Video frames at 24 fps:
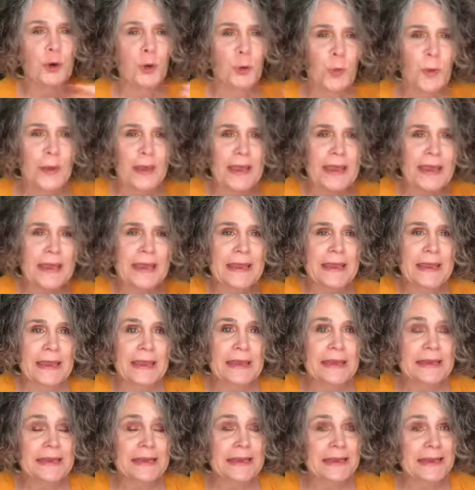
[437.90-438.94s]
away,
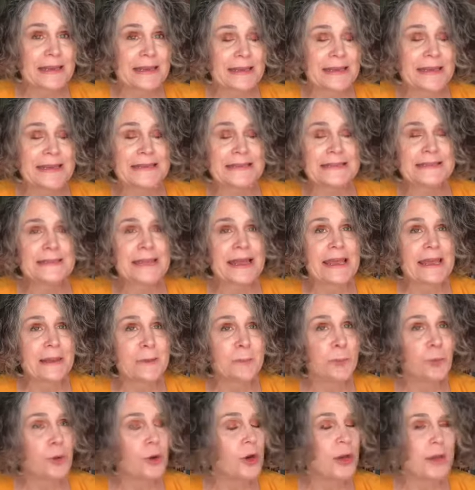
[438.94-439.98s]
and it is a
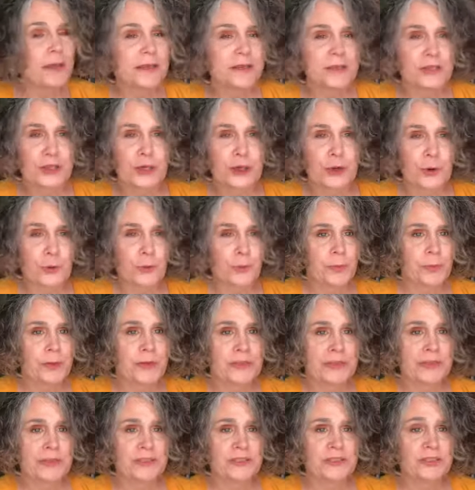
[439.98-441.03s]
bright
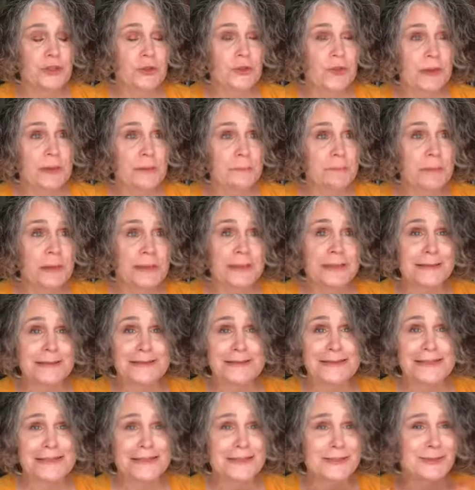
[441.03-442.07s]
opening. So that means
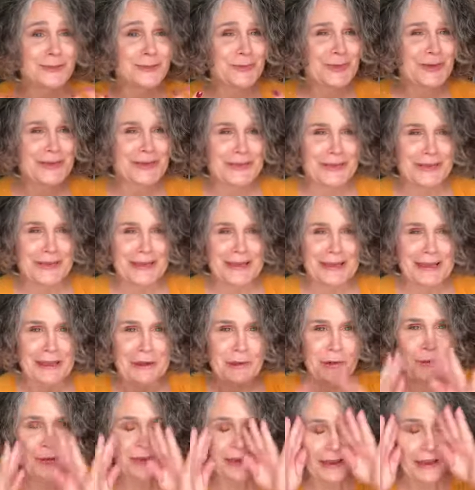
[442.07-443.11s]
it is reaching
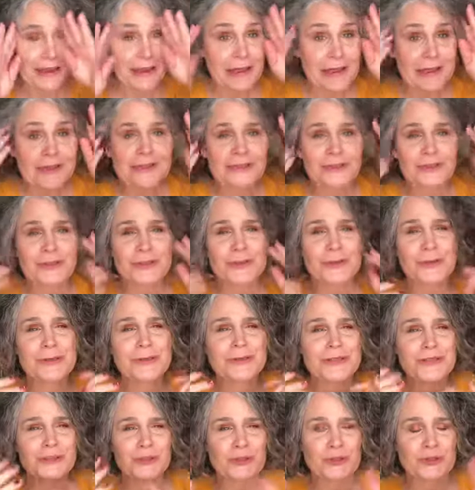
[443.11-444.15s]
out as soon
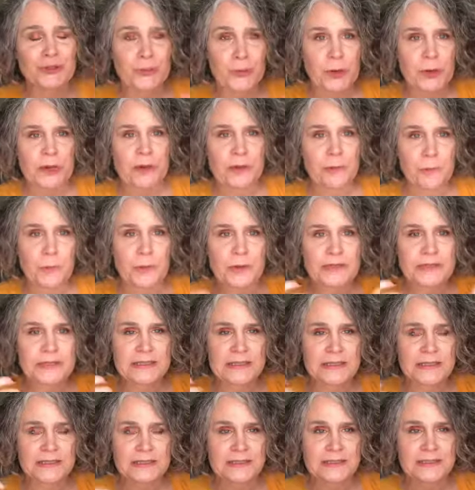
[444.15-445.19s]
as you spray it.
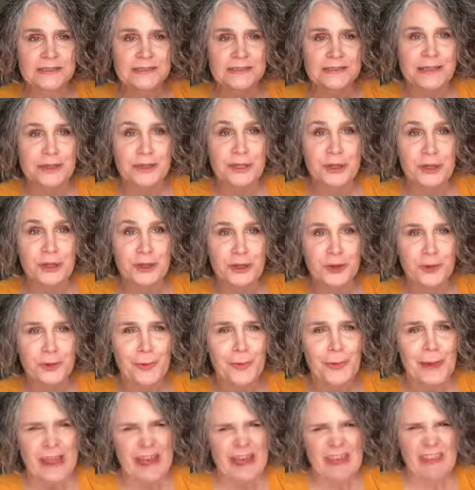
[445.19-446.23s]
Once it's, you
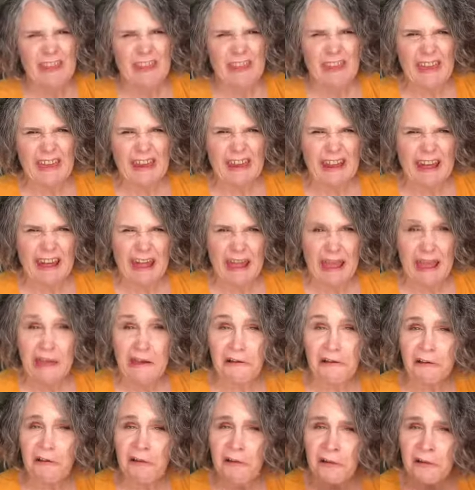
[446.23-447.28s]
know, that
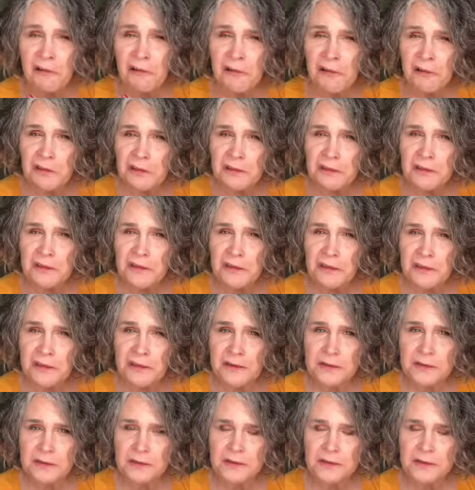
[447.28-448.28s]
alcohol scent